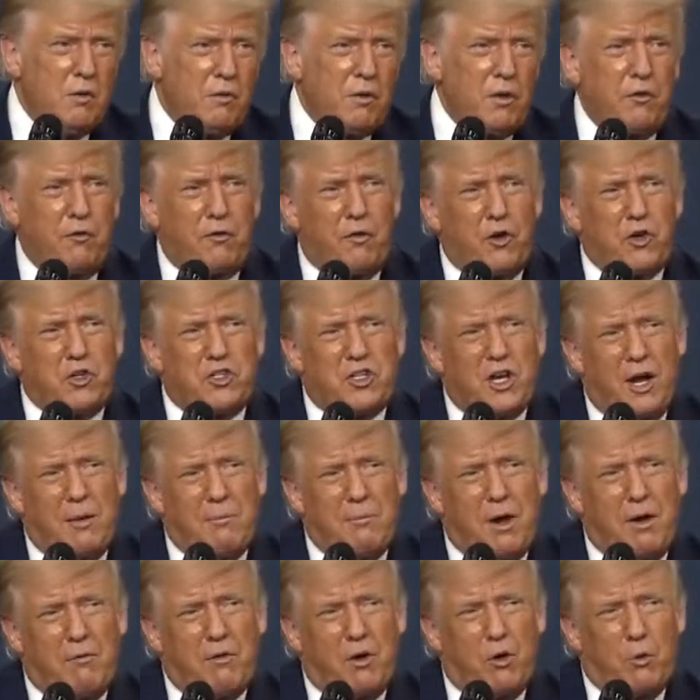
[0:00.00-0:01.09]
For the first
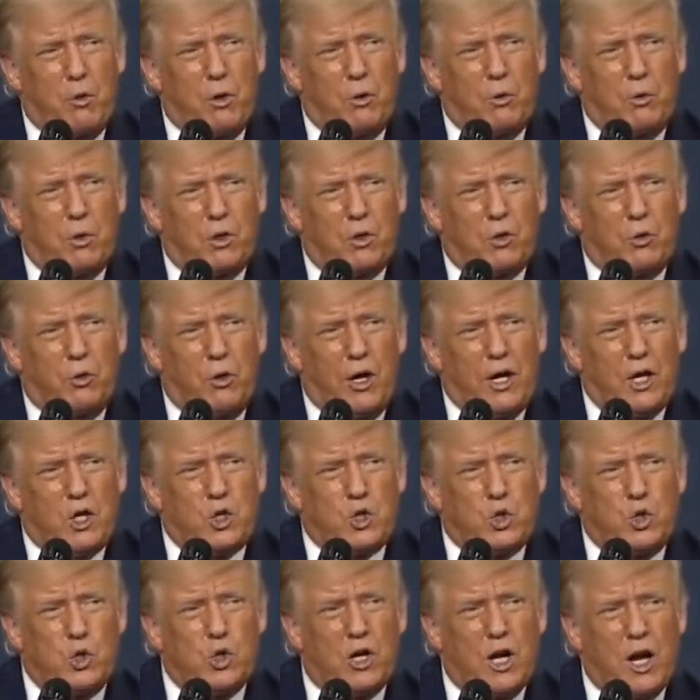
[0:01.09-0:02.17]
time ever, we will create
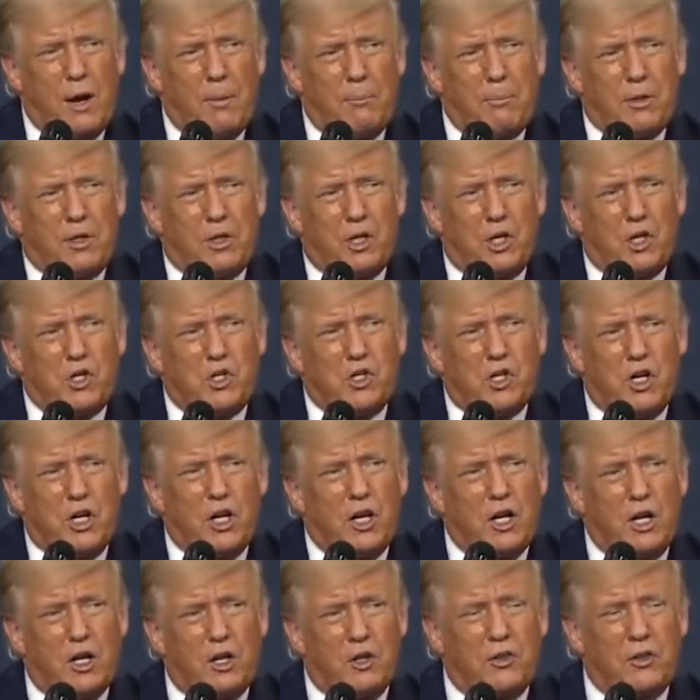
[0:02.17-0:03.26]
true competition
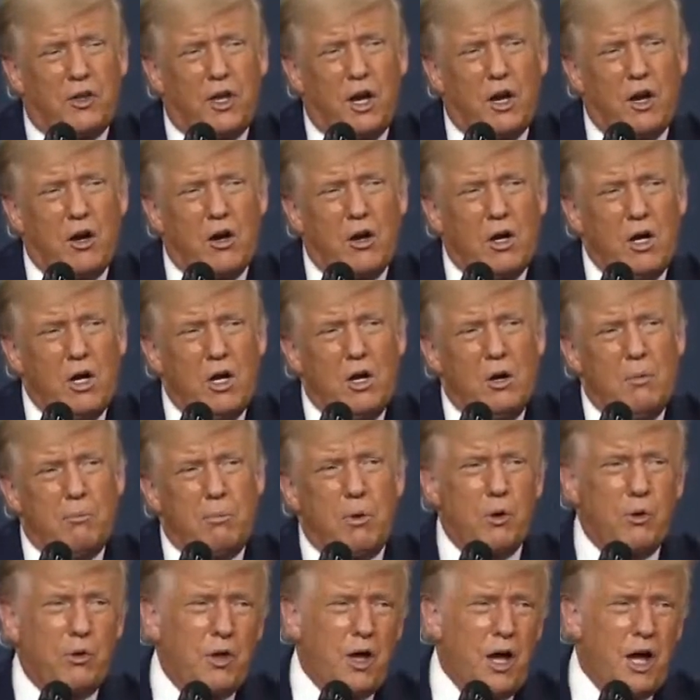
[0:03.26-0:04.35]
in healthcare.
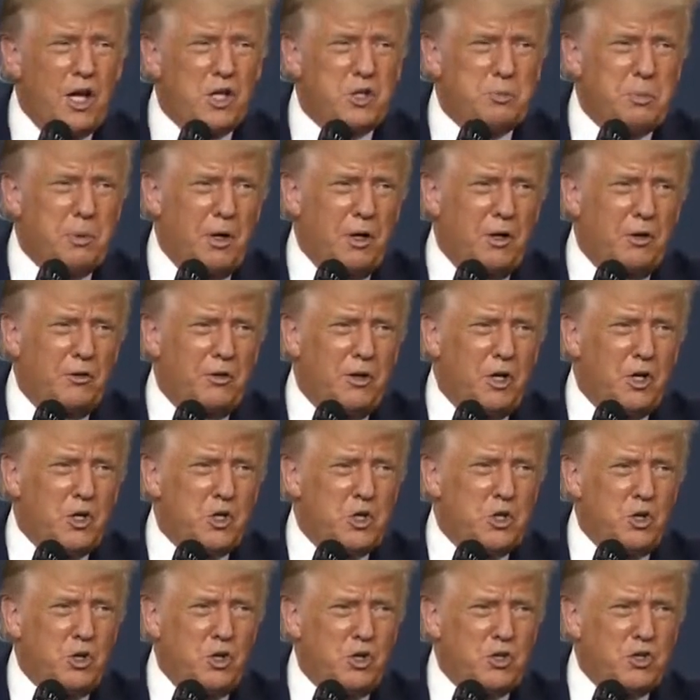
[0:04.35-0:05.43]
Both hospitals and
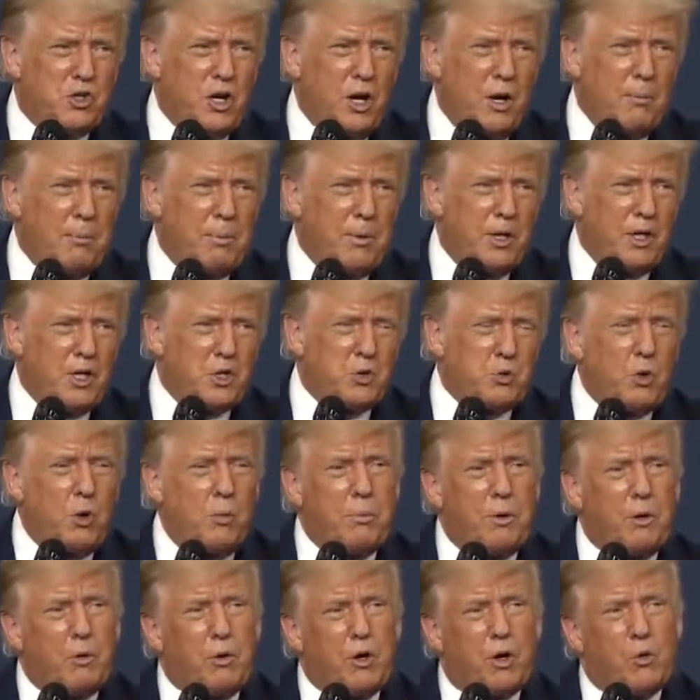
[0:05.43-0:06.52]
insurance companies will
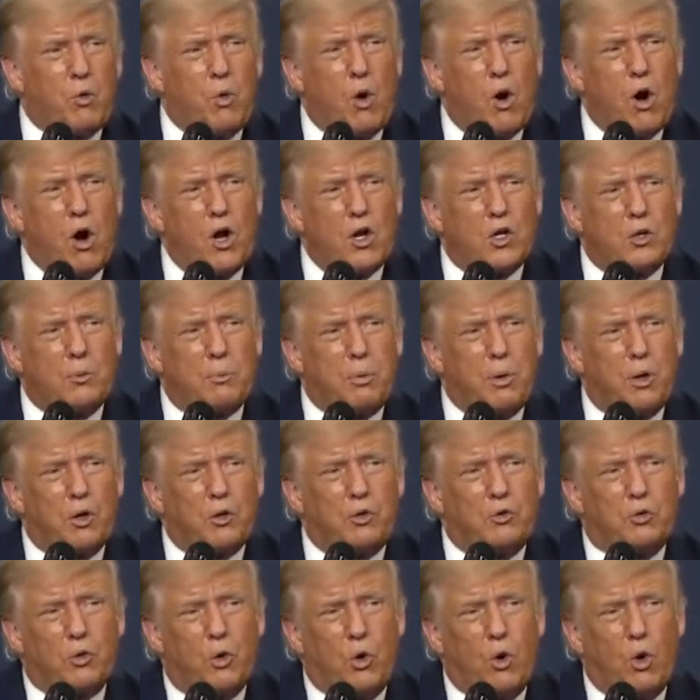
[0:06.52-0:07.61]
be required to
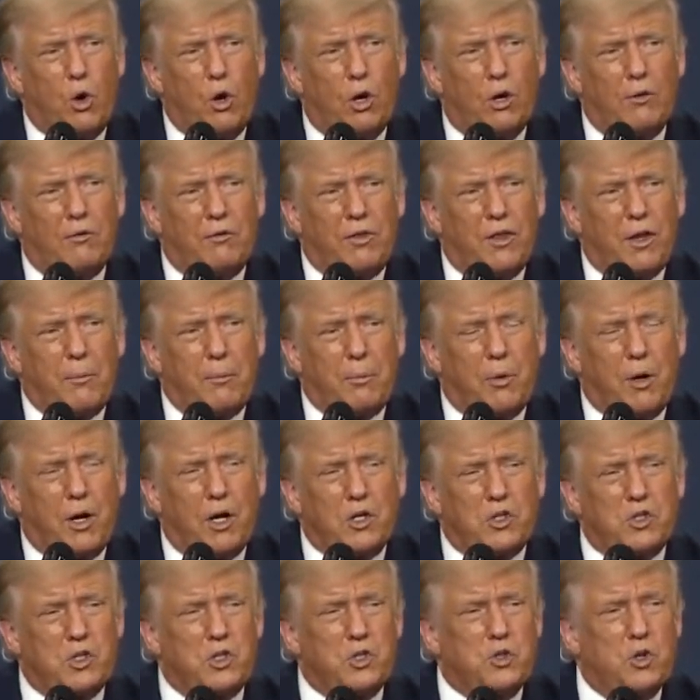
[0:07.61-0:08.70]
post all of their
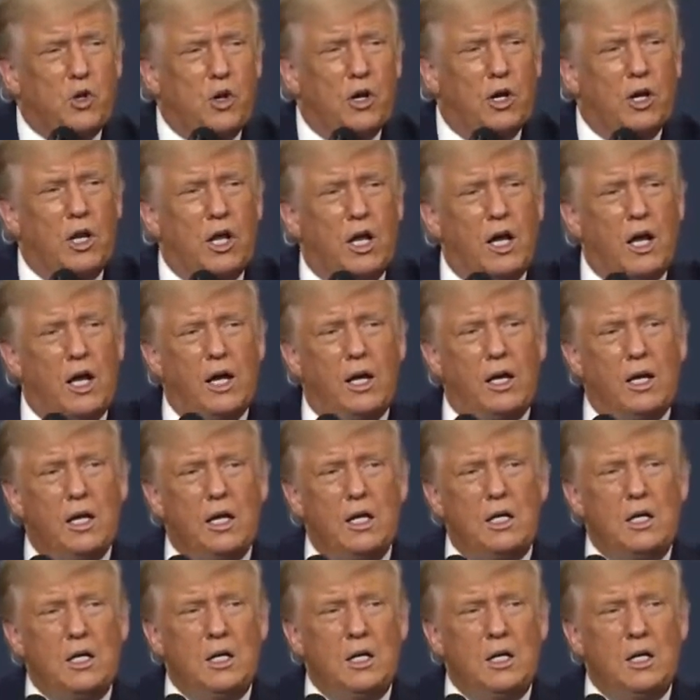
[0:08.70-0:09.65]
prices online.